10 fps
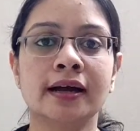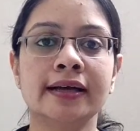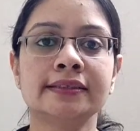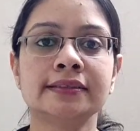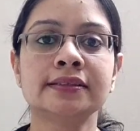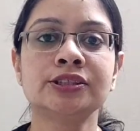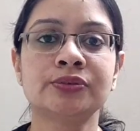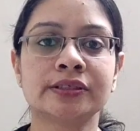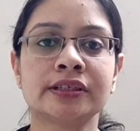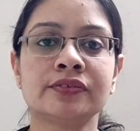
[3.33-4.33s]
Hi, this is
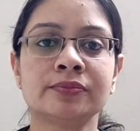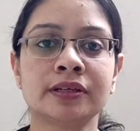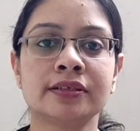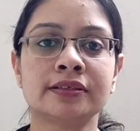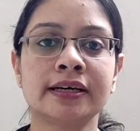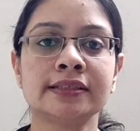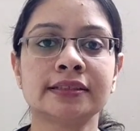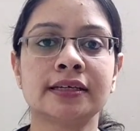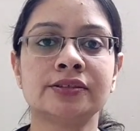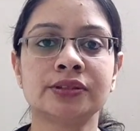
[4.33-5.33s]
Shweta from
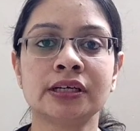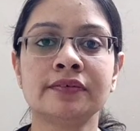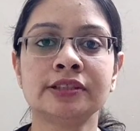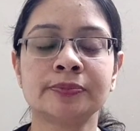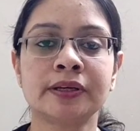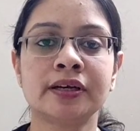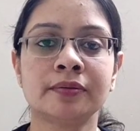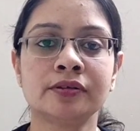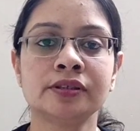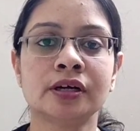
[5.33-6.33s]
ClearTax, and today I will speak
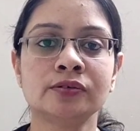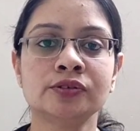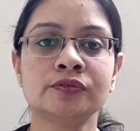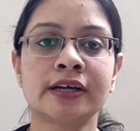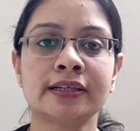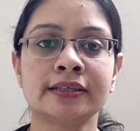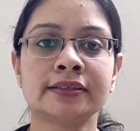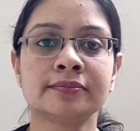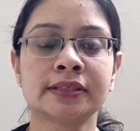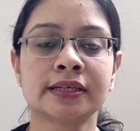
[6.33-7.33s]
about how to file
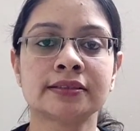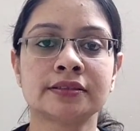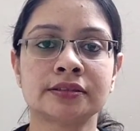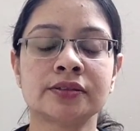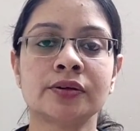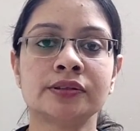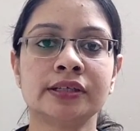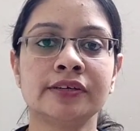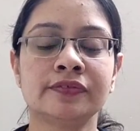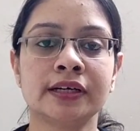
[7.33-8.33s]
income tax return on the
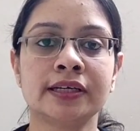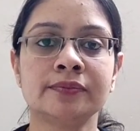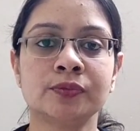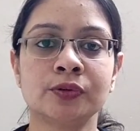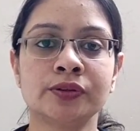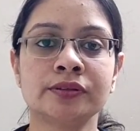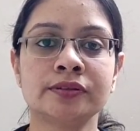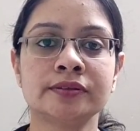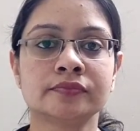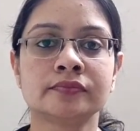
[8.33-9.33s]
e-filing portal.
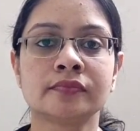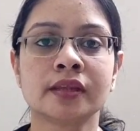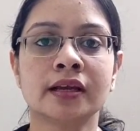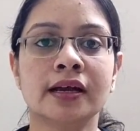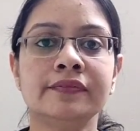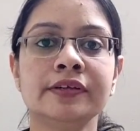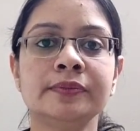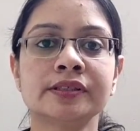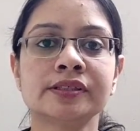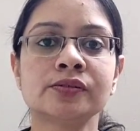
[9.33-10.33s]

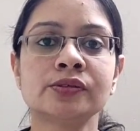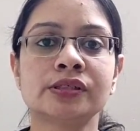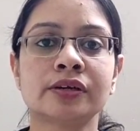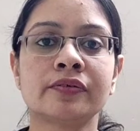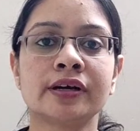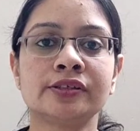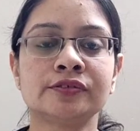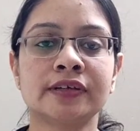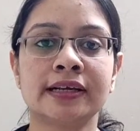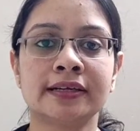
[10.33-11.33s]
Every person who is required
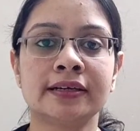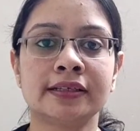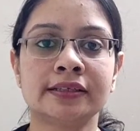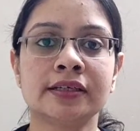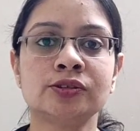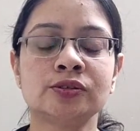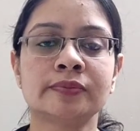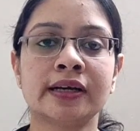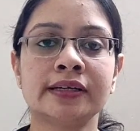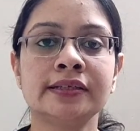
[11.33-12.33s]
to file an I T R should
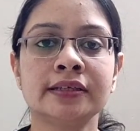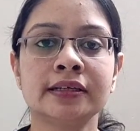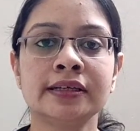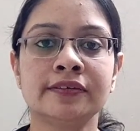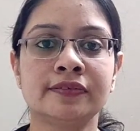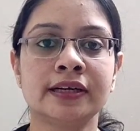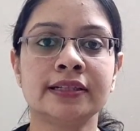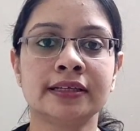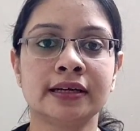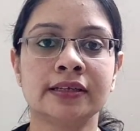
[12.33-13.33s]
mandatorily
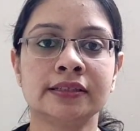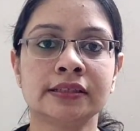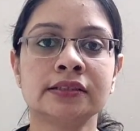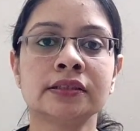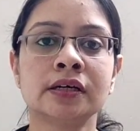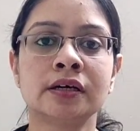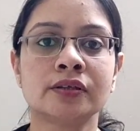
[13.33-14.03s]
e-file their I T R.